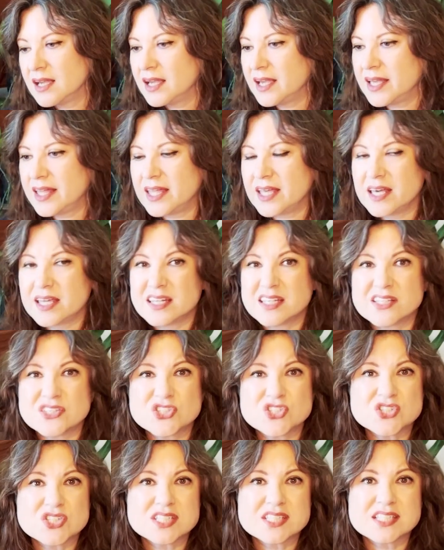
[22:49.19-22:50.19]
And
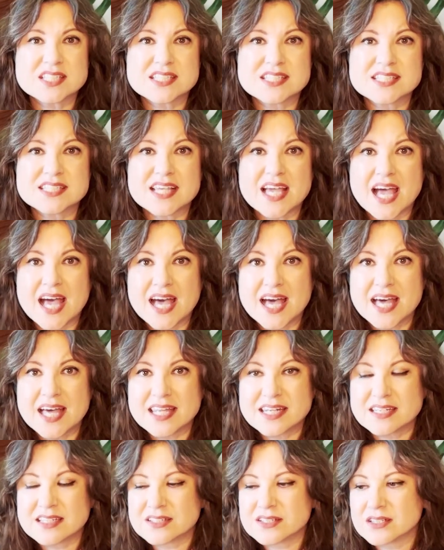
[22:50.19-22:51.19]
it's just a
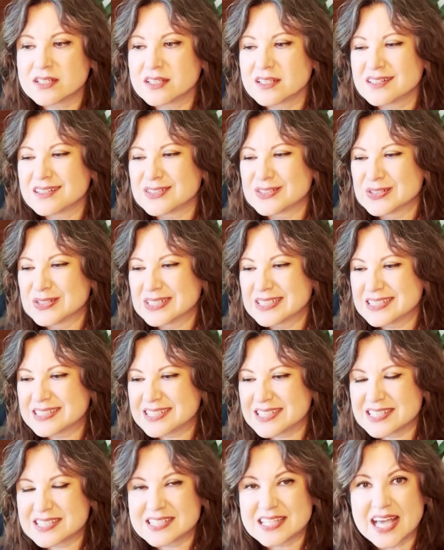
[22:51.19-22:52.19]
sad
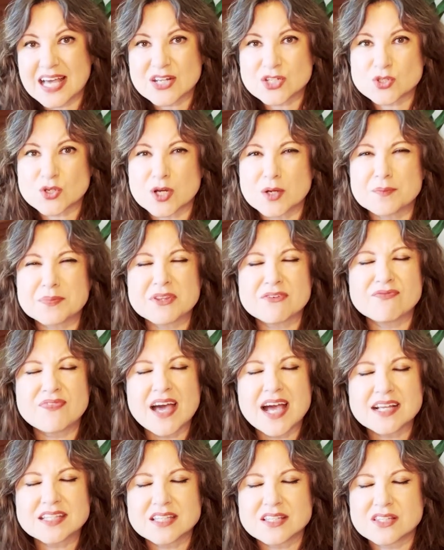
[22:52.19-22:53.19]
trope. The
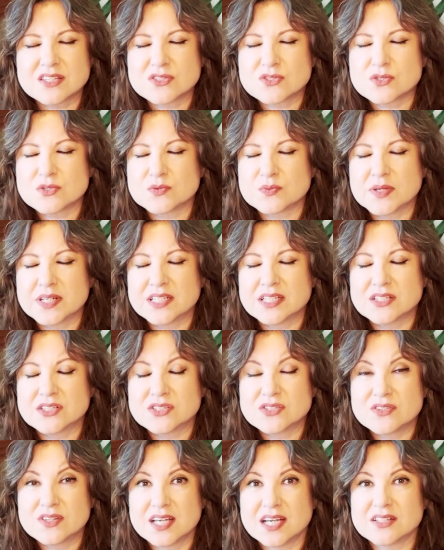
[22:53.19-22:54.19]
fact that this was written in
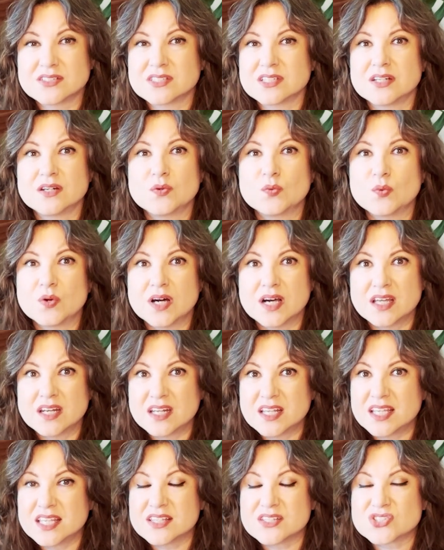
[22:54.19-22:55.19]
2001
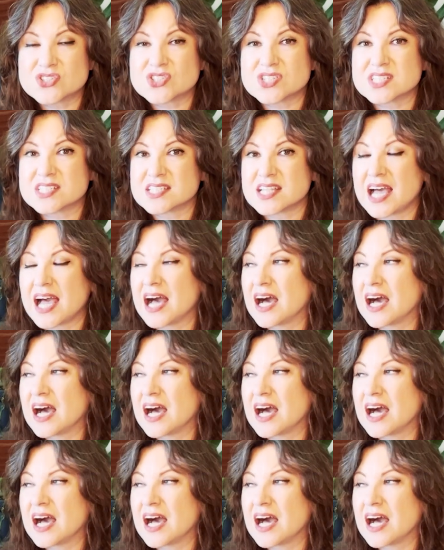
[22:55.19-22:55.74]
is just